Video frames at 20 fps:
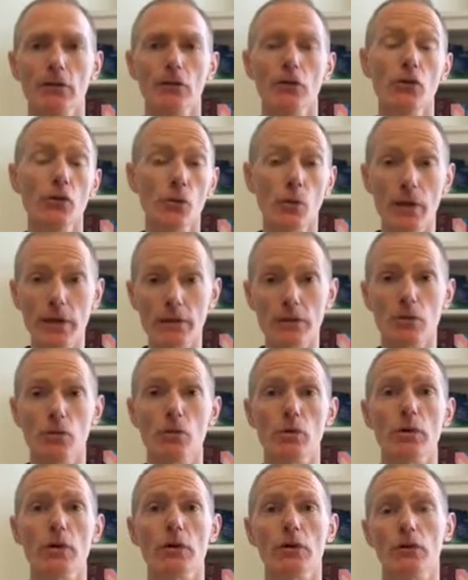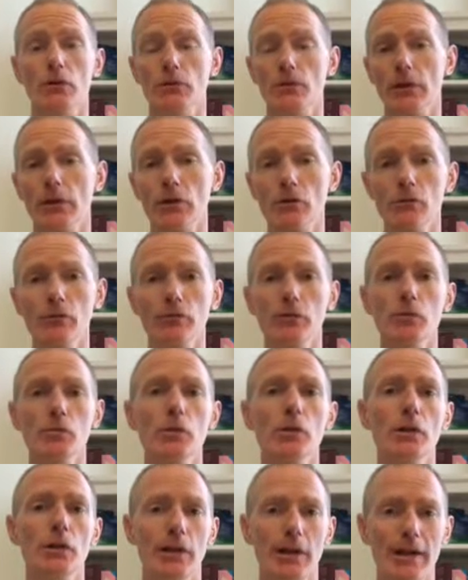on the way to work, on the way home from
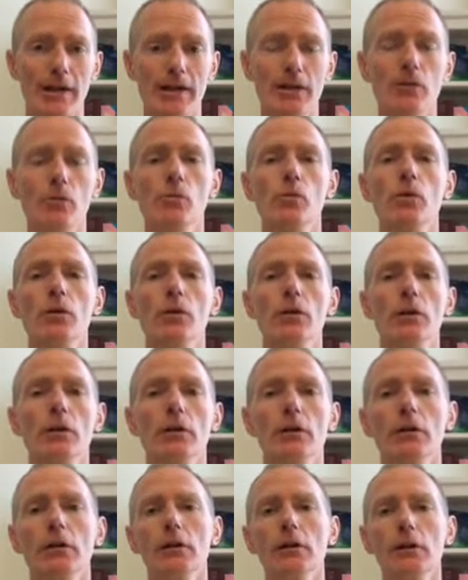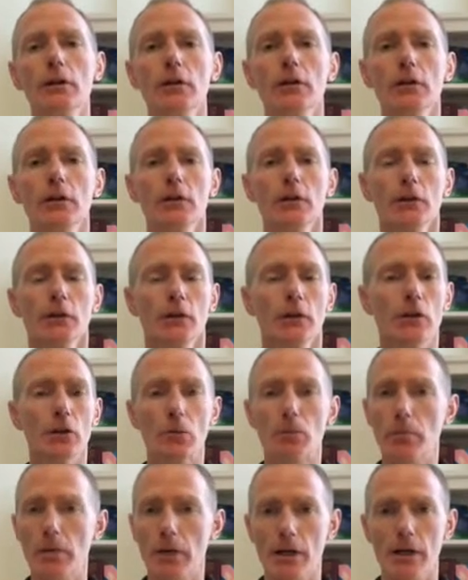work, at work, in their
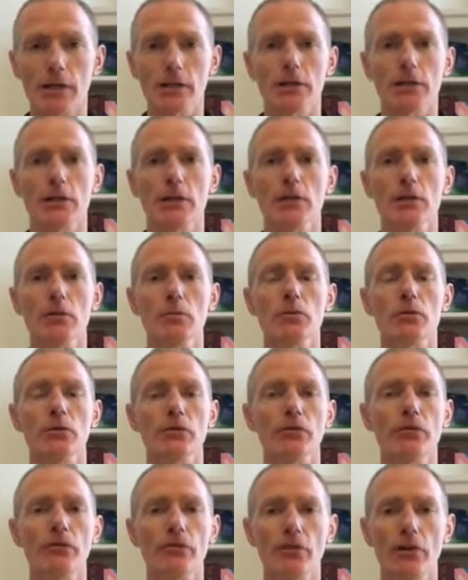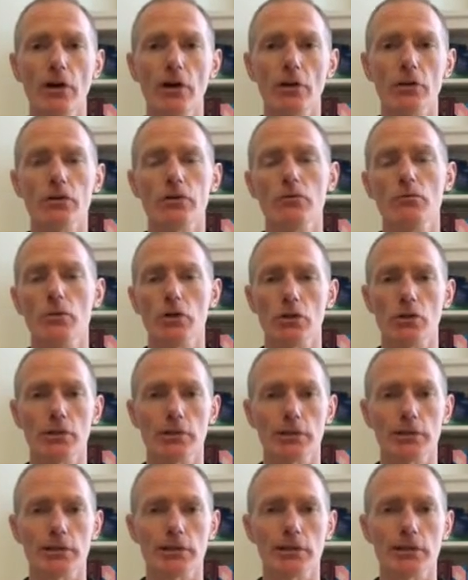pastimes. There's far too much
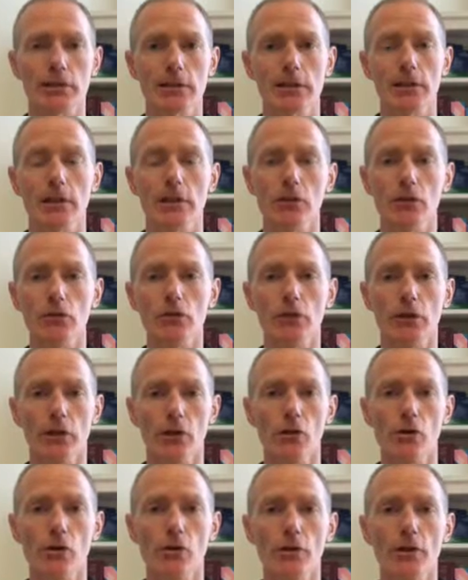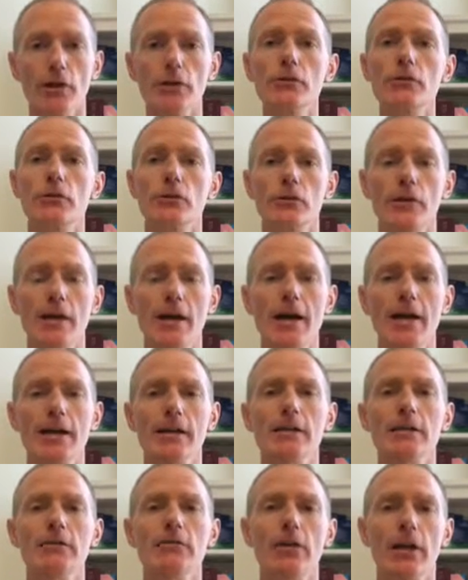sitting going on. And so the
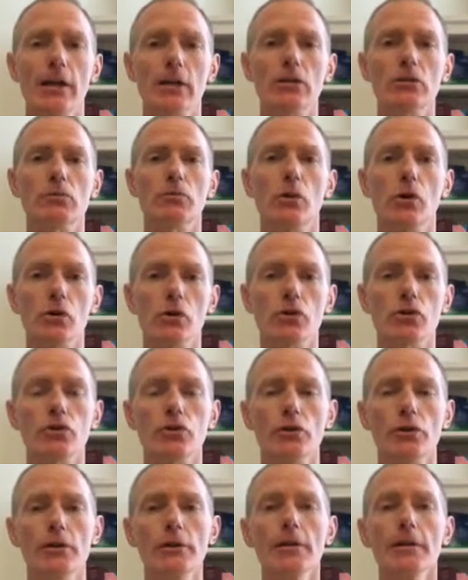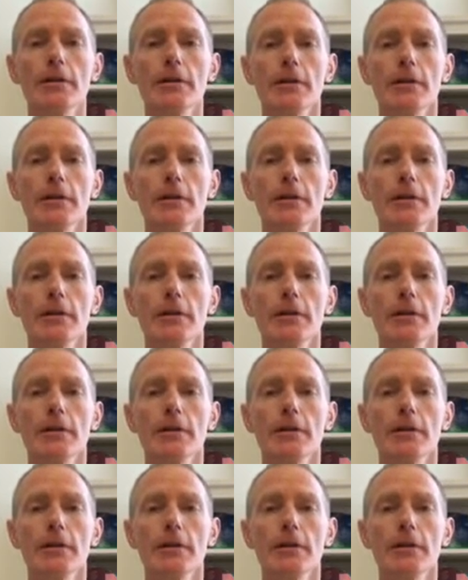active X posture